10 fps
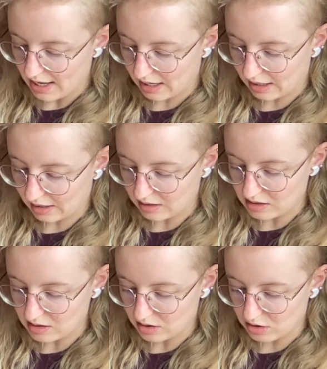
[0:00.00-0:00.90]

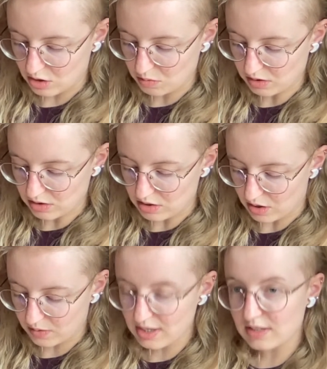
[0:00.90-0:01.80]
And you will
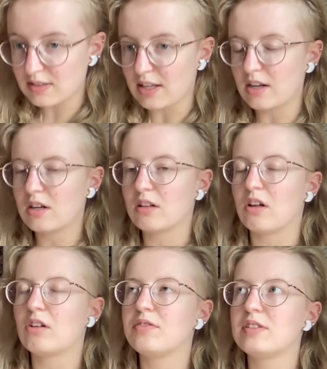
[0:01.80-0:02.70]
notice that in a
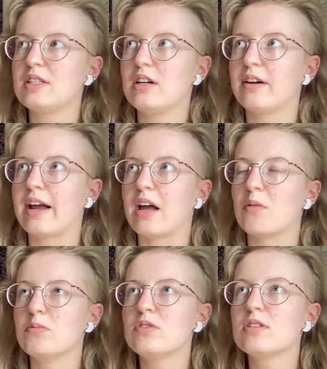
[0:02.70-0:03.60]
lot of
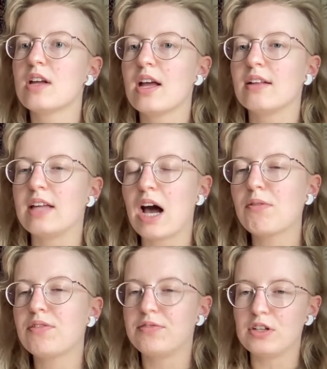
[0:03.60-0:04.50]
CRMs, they have
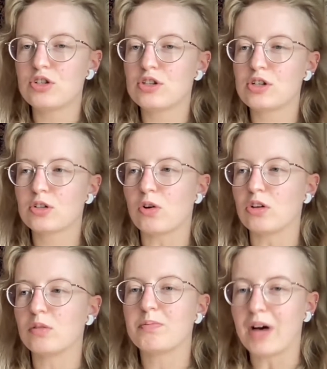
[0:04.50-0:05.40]
a feature
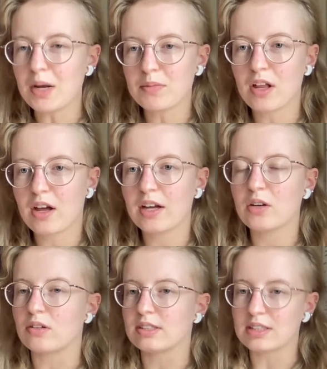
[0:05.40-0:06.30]
called the pipeline
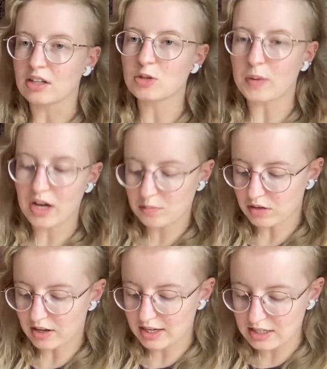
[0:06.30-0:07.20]
or sales
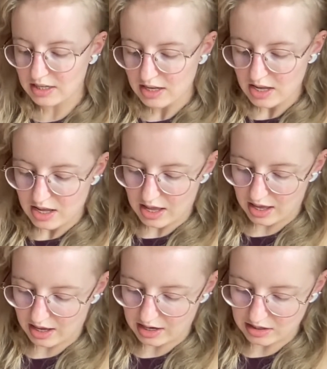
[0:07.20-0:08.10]
pipeline,
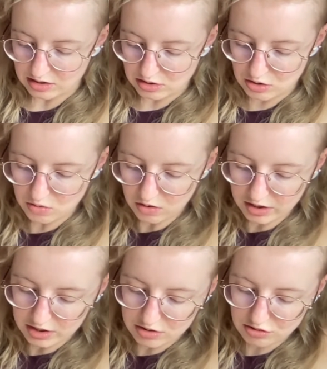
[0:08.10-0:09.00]
and you
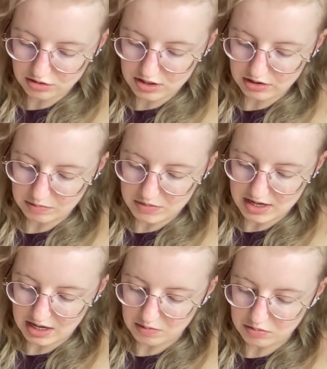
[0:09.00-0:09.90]
are usually going to be
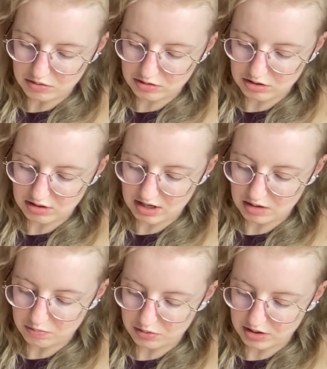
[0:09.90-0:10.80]
able to
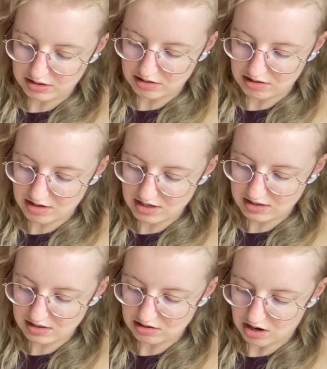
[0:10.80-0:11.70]
input
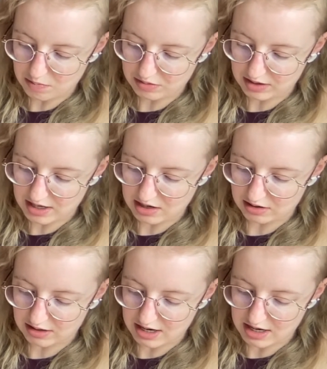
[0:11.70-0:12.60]
this top
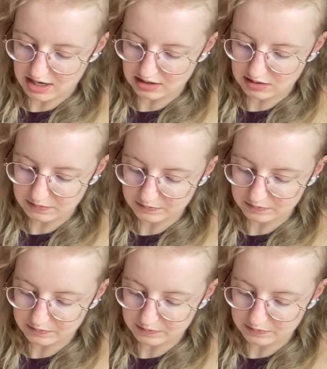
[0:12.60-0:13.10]
layer in it.